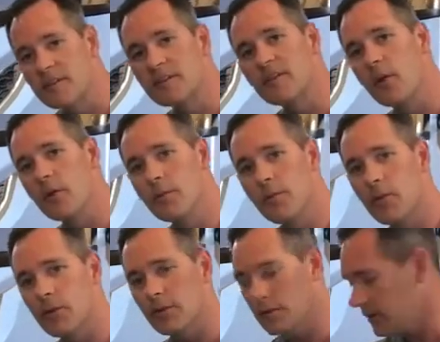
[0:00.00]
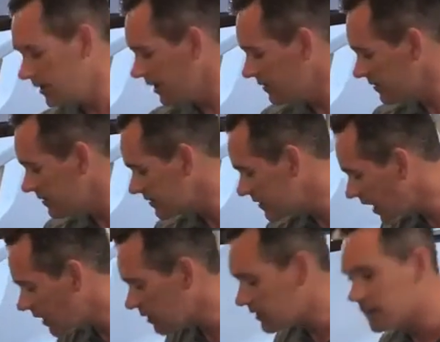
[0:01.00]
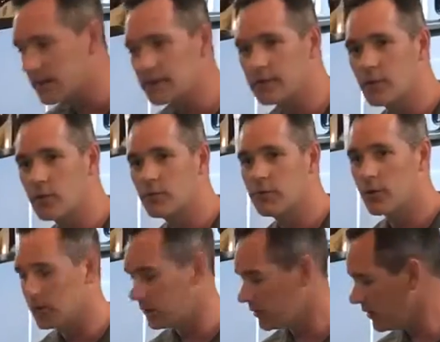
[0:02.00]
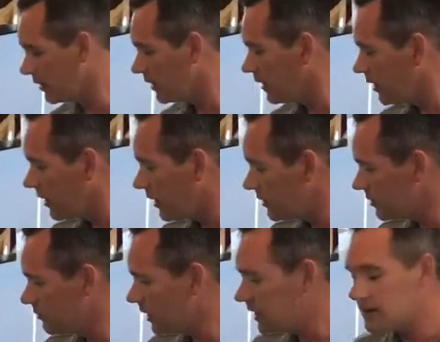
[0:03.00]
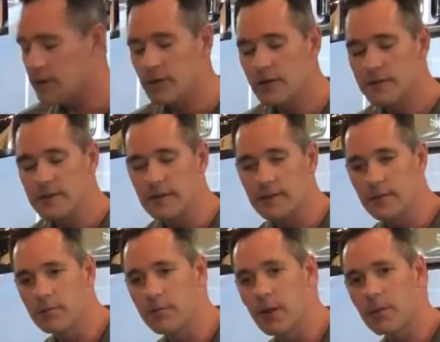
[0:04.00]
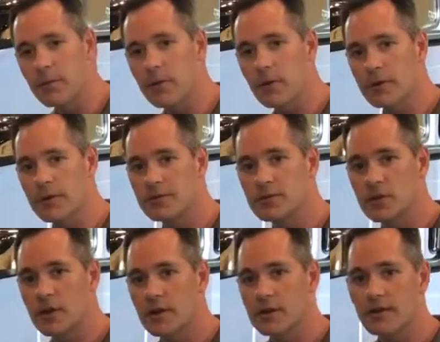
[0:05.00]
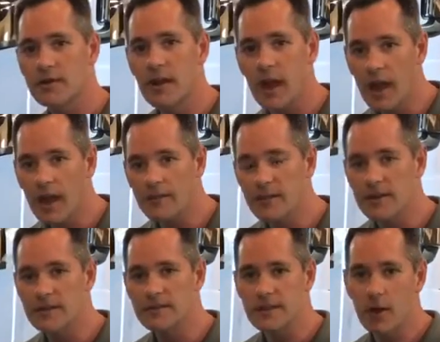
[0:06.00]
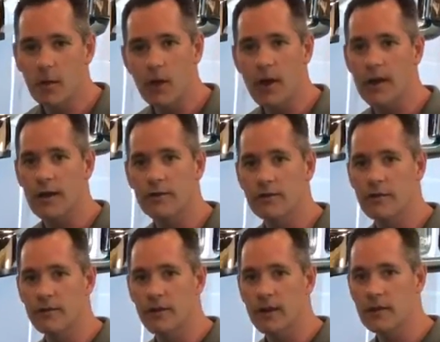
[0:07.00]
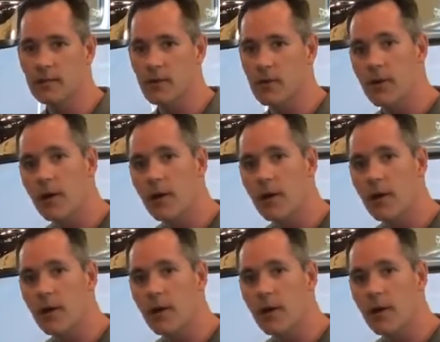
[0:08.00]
is so important and styling is so important, you might notice that the bumper on this truck does not have any tow eyes available.